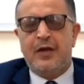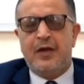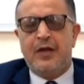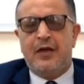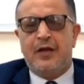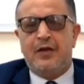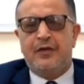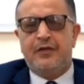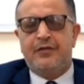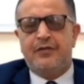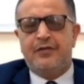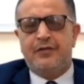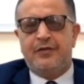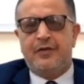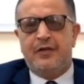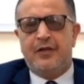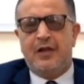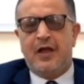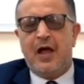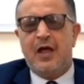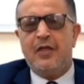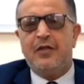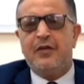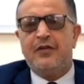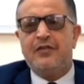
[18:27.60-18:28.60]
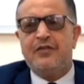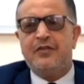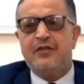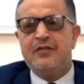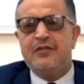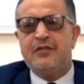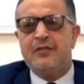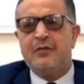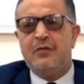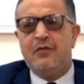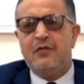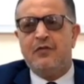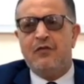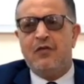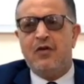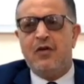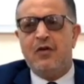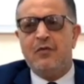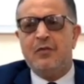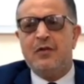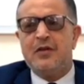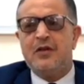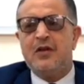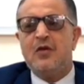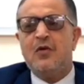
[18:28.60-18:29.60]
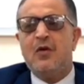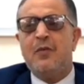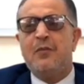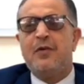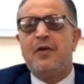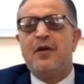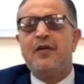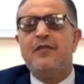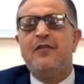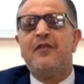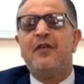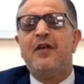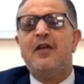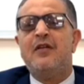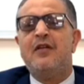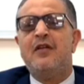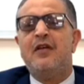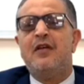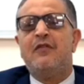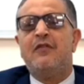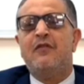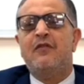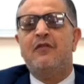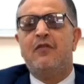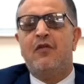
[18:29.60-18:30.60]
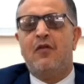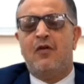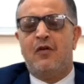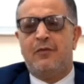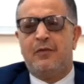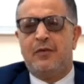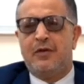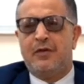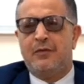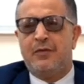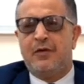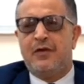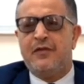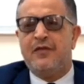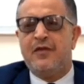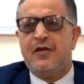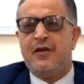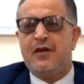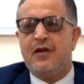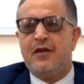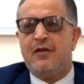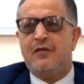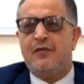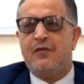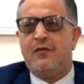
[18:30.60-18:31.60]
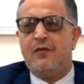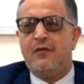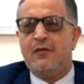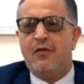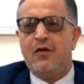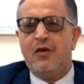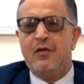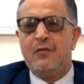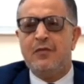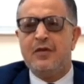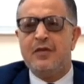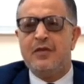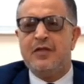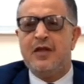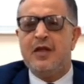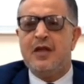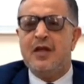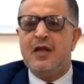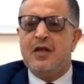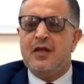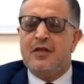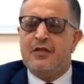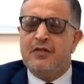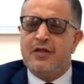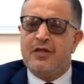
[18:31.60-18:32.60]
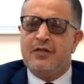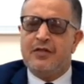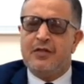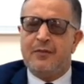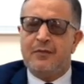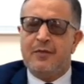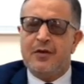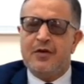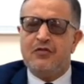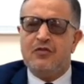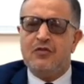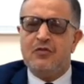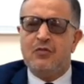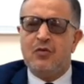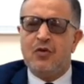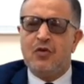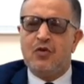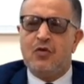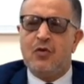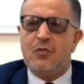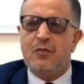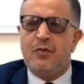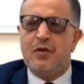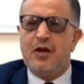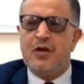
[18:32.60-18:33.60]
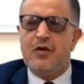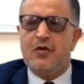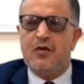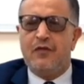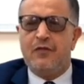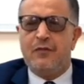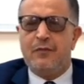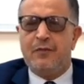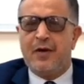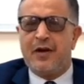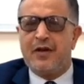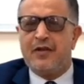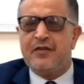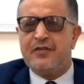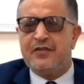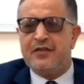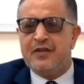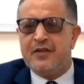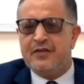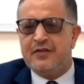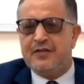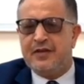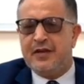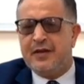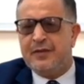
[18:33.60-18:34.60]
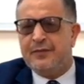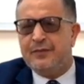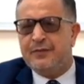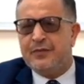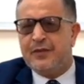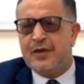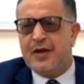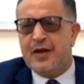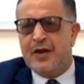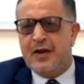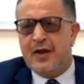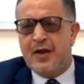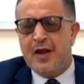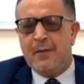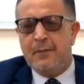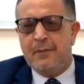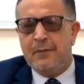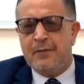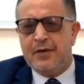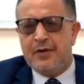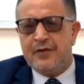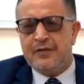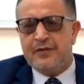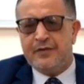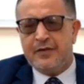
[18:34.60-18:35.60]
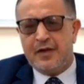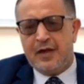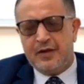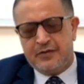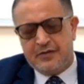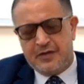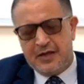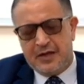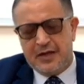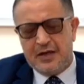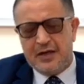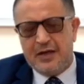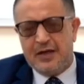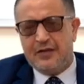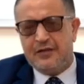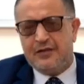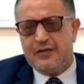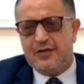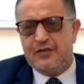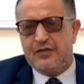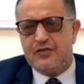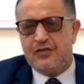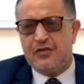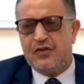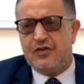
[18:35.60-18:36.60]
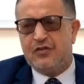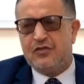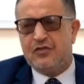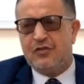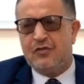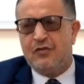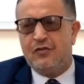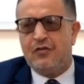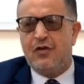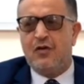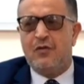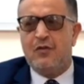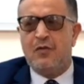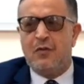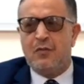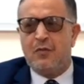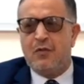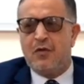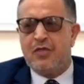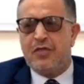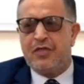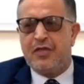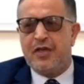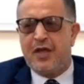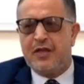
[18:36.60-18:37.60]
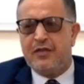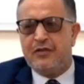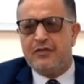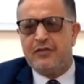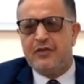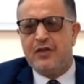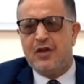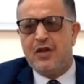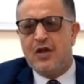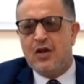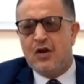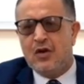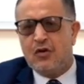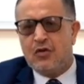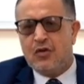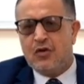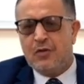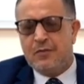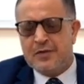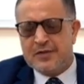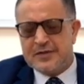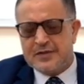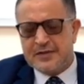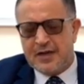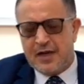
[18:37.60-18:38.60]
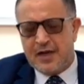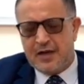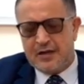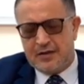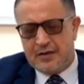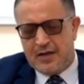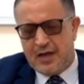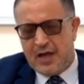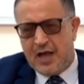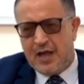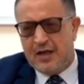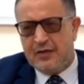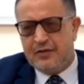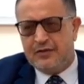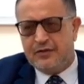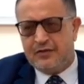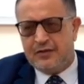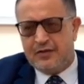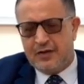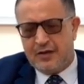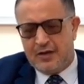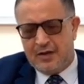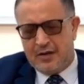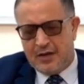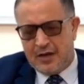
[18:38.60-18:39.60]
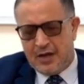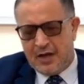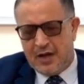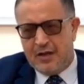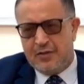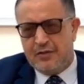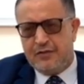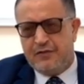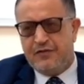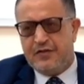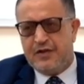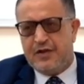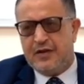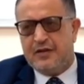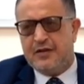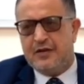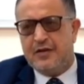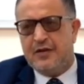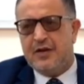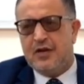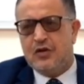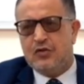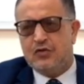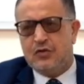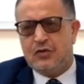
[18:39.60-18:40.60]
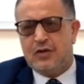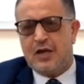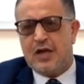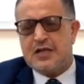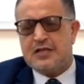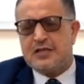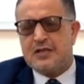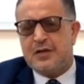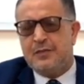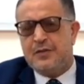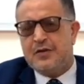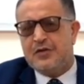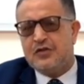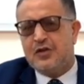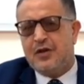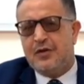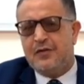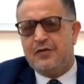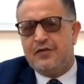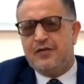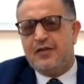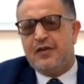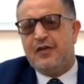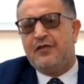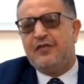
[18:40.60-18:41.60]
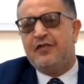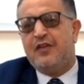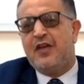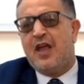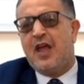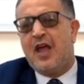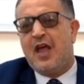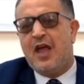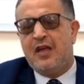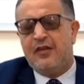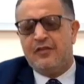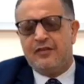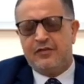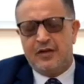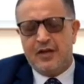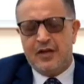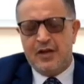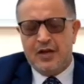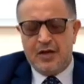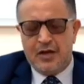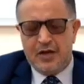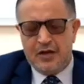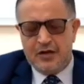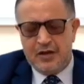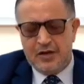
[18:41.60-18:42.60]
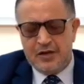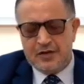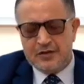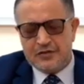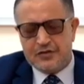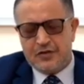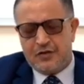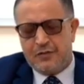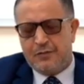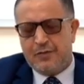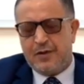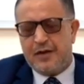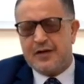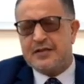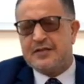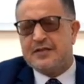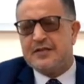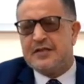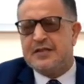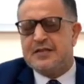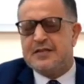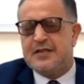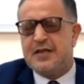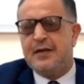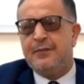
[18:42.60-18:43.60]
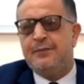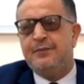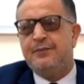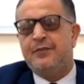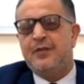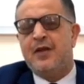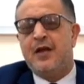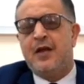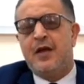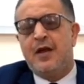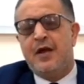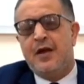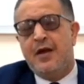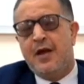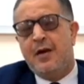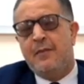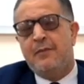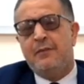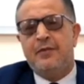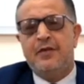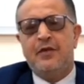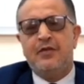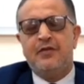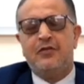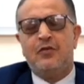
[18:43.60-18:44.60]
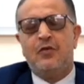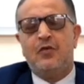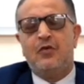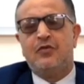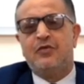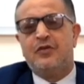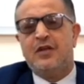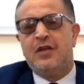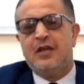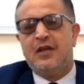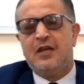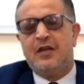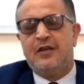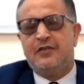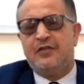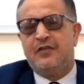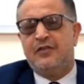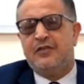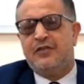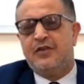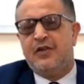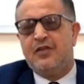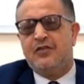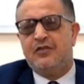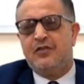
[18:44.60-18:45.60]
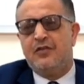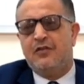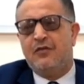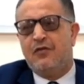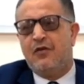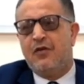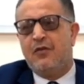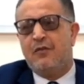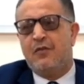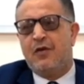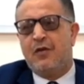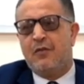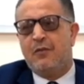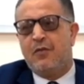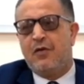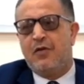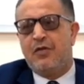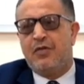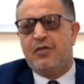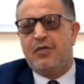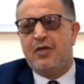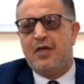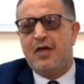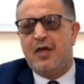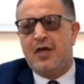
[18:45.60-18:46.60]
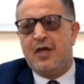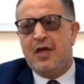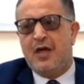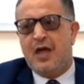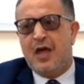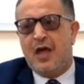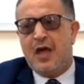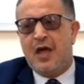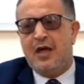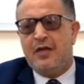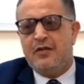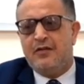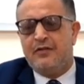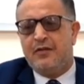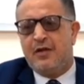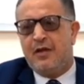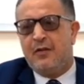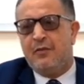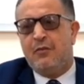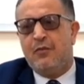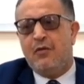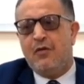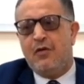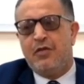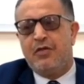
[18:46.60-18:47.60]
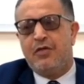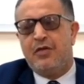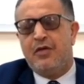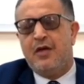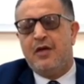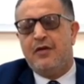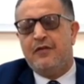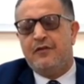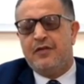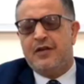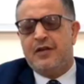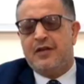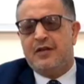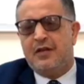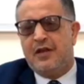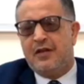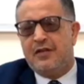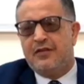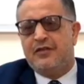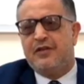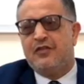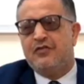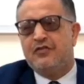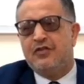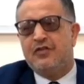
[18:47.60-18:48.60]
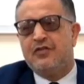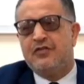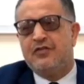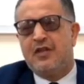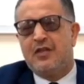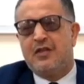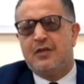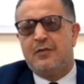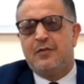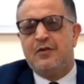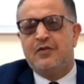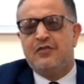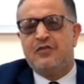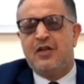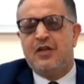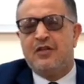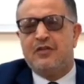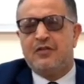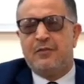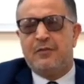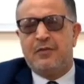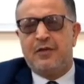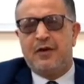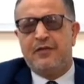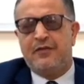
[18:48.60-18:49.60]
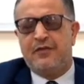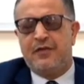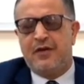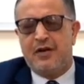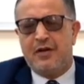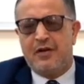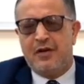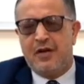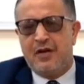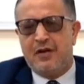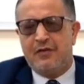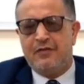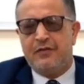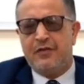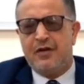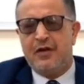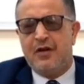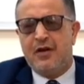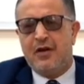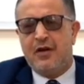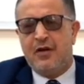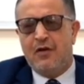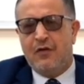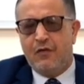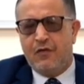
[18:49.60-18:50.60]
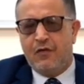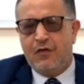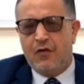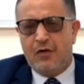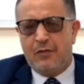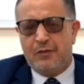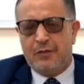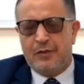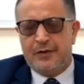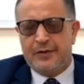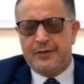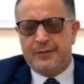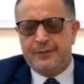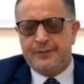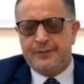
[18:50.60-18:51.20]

The other system involvement is peripheral nerve involvement. Peripheral nerve involvement, that the patient will complain of paresthesia, numbness, and tingling sensation, involving both hands, common site, hands and feet. Should ask the patient if he has any history of paresthesia, numbness, or tingling sensation involving both hands and both feet. It suggests that the patient has a peripheral nerve involvement.